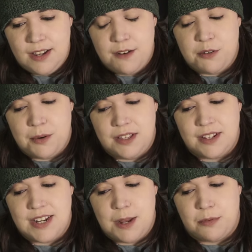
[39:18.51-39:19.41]
Everyone at the
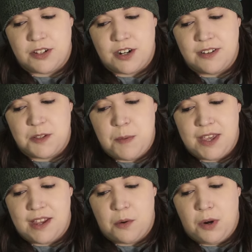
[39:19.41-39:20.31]
table started
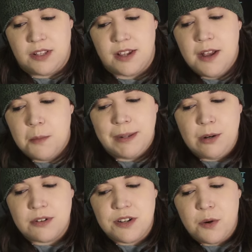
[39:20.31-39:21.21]
speaking at once, but there
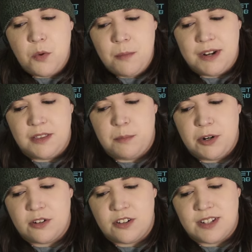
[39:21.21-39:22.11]
was no woman in the
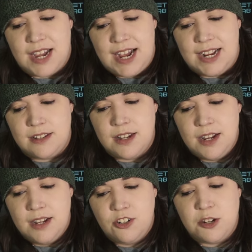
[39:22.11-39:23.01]
burglar's eyes.
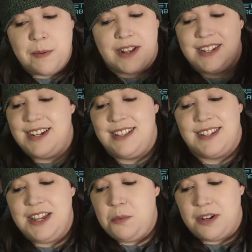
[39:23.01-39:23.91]
Just because he didn't
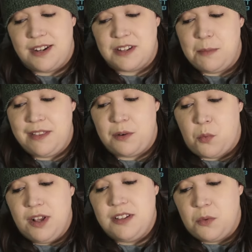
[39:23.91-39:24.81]
see one doesn't mean there
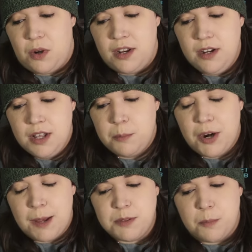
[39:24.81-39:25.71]
wasn't one.
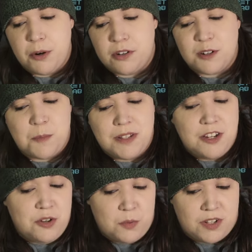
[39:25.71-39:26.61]
Perhaps the burglar's
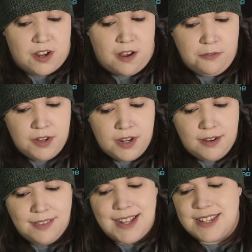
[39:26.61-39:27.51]
position was off.
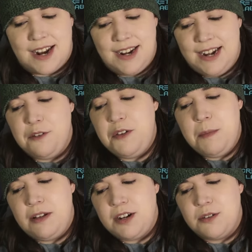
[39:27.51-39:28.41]
"That's not it. A
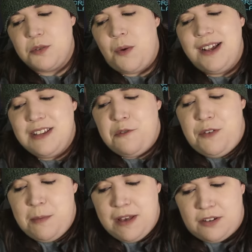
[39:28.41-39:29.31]
female ghost? Why is it a
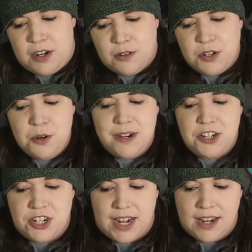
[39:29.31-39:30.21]
female ghost? Who is
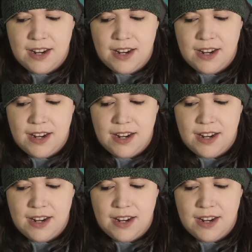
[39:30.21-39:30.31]
she?"